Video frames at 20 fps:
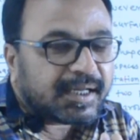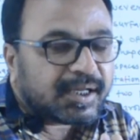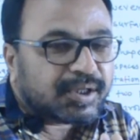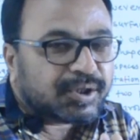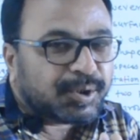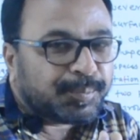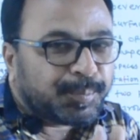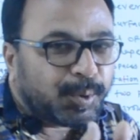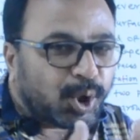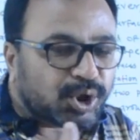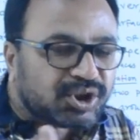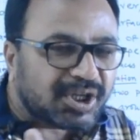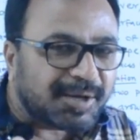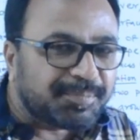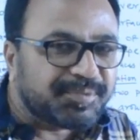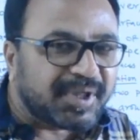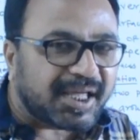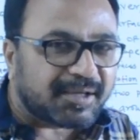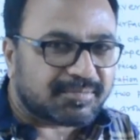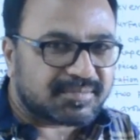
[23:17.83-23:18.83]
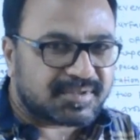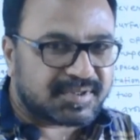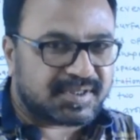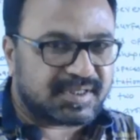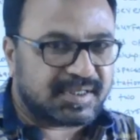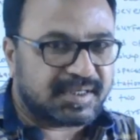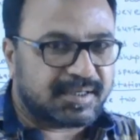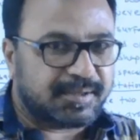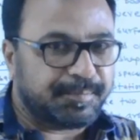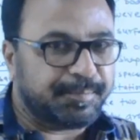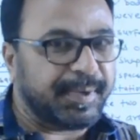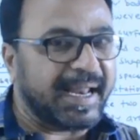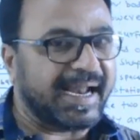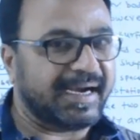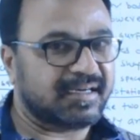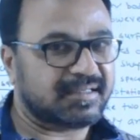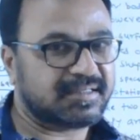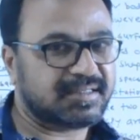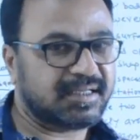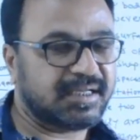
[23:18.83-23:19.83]
the both of these
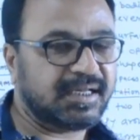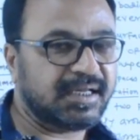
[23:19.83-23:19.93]
plants,